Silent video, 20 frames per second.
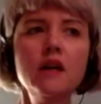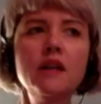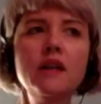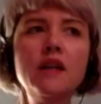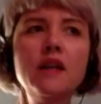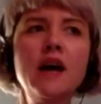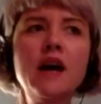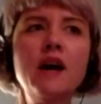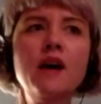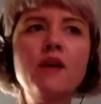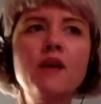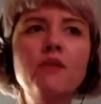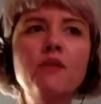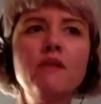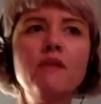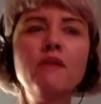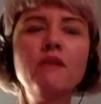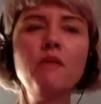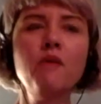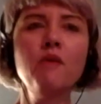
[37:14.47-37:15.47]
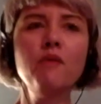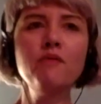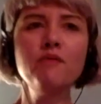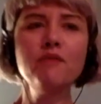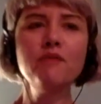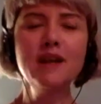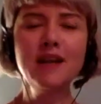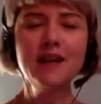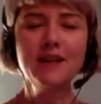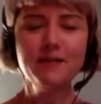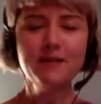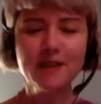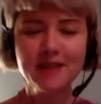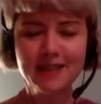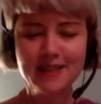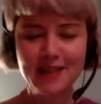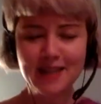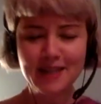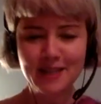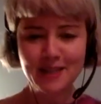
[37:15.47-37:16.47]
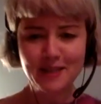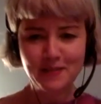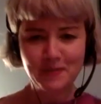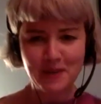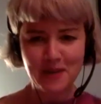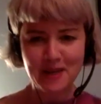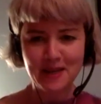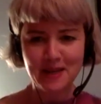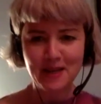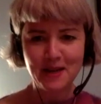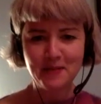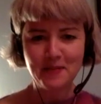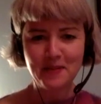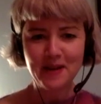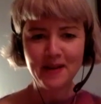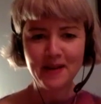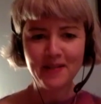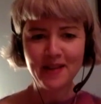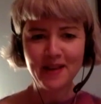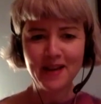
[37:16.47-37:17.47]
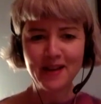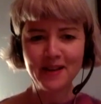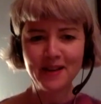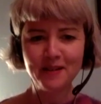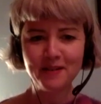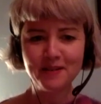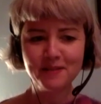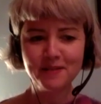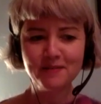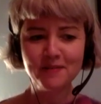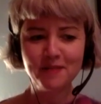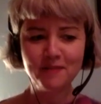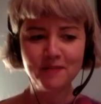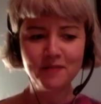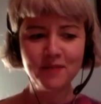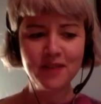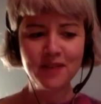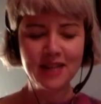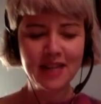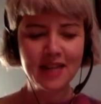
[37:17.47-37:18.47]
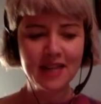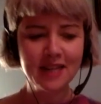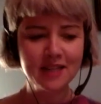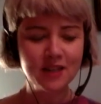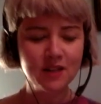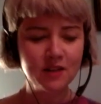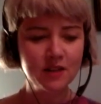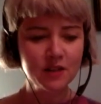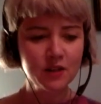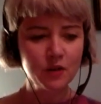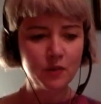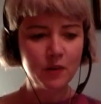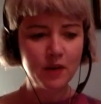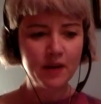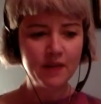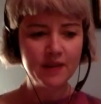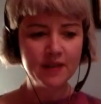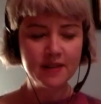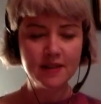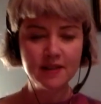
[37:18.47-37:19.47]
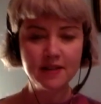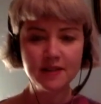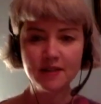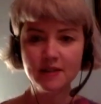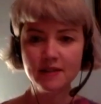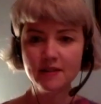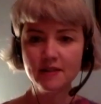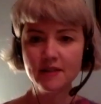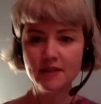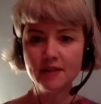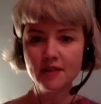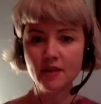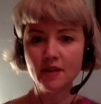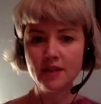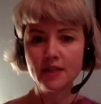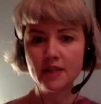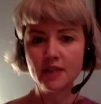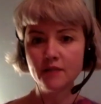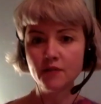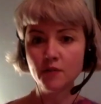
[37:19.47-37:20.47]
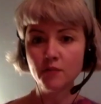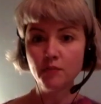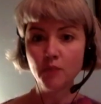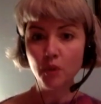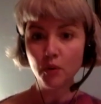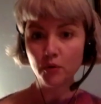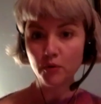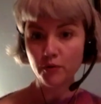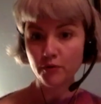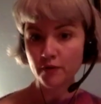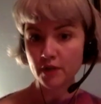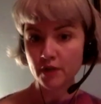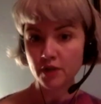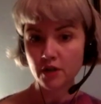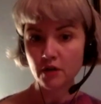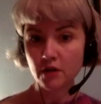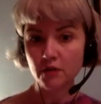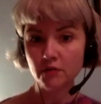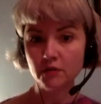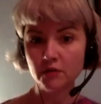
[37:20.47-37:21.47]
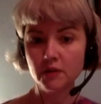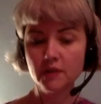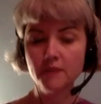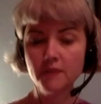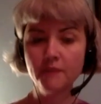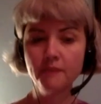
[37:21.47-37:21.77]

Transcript: Now, what really fascinated me about that, and I was I'm really keen to ask you about this, is this this idea of the boggle threshold.